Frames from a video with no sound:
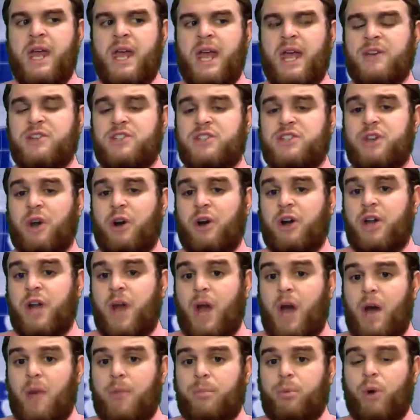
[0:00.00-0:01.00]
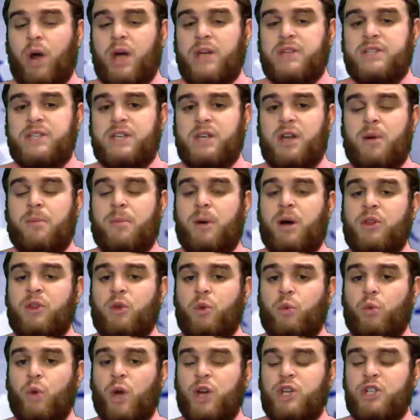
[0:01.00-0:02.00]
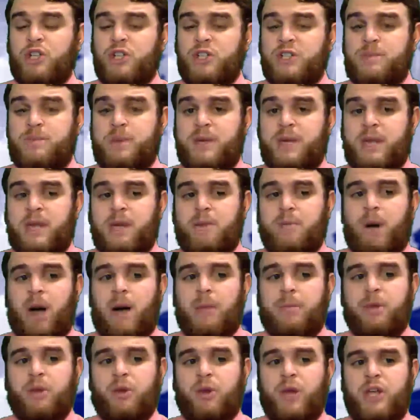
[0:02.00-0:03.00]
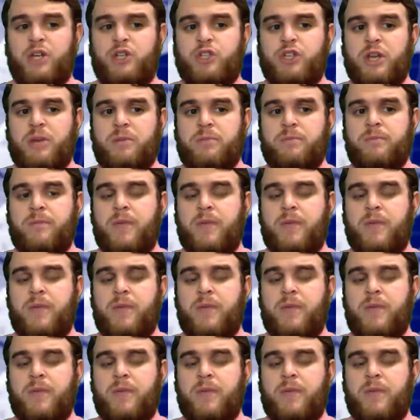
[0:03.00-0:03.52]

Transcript: and start an uprising among the Russian-speaking population.